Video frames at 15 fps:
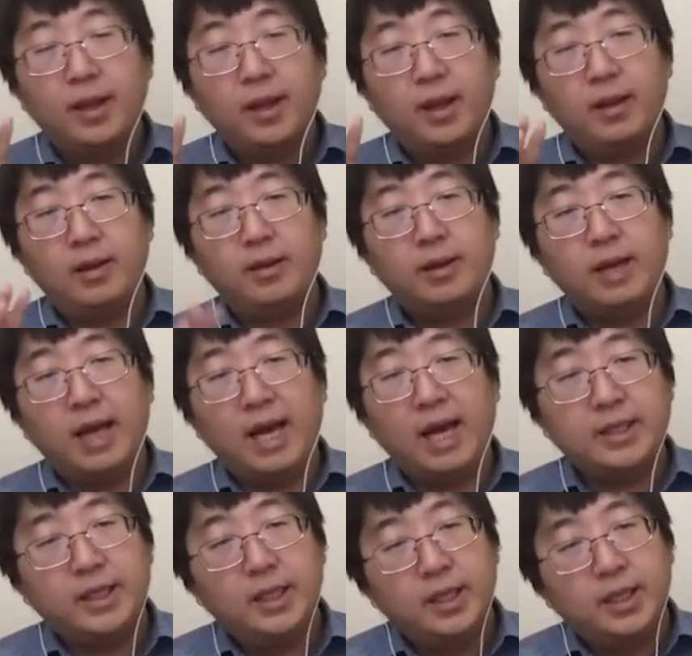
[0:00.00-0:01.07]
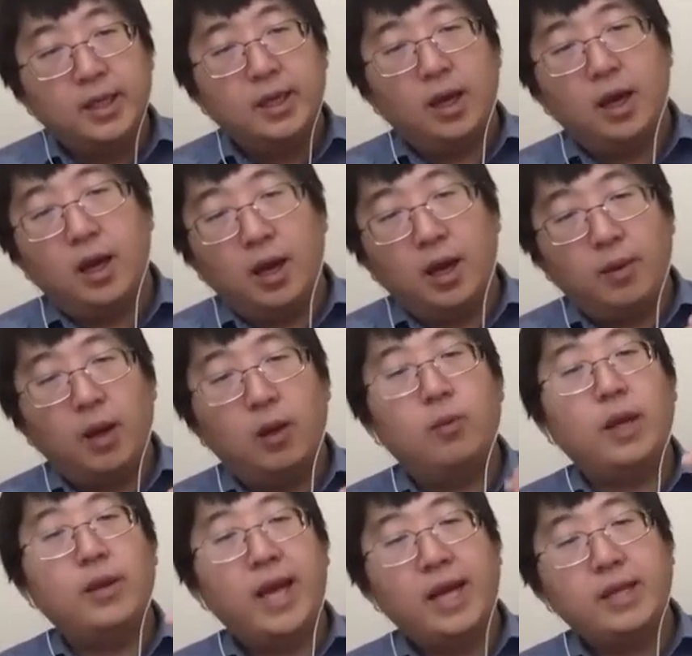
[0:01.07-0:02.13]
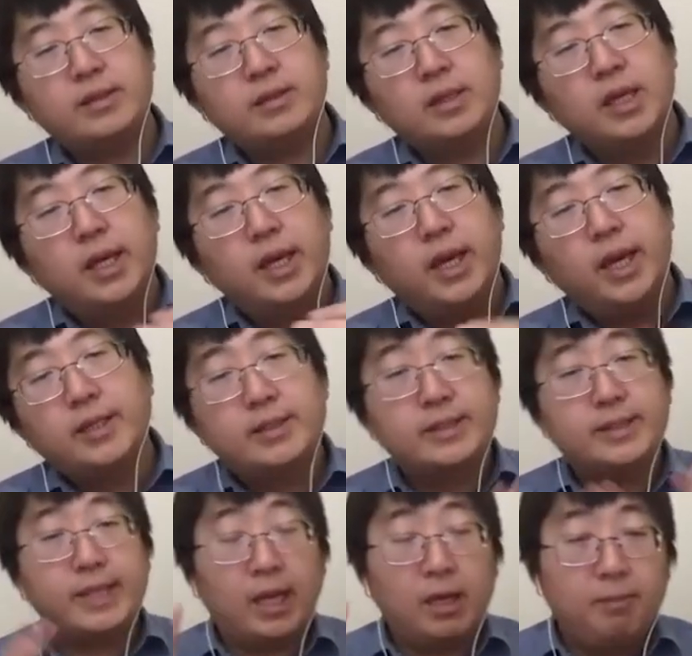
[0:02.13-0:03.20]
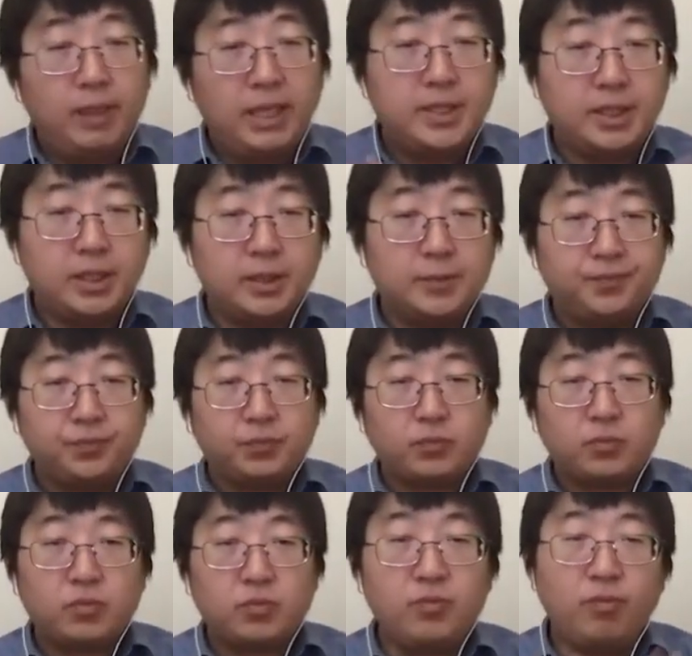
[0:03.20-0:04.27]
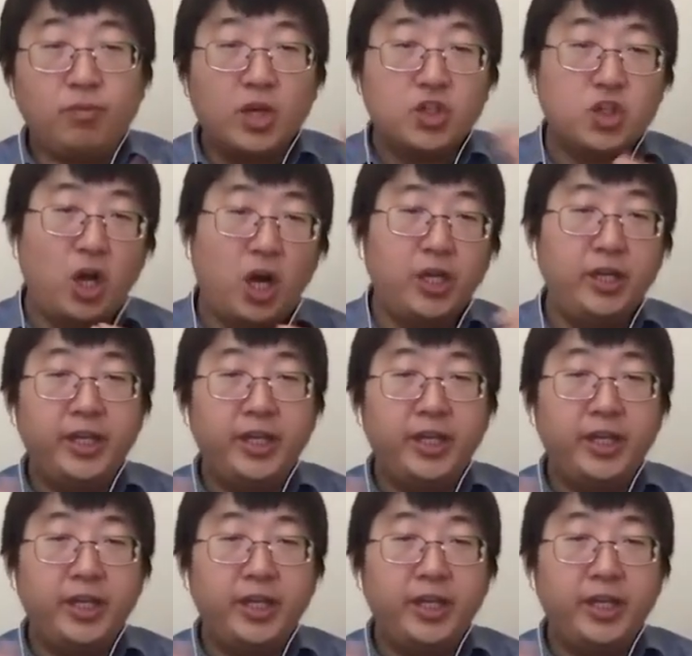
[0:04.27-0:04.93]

And lastly, next is scalability. Sharding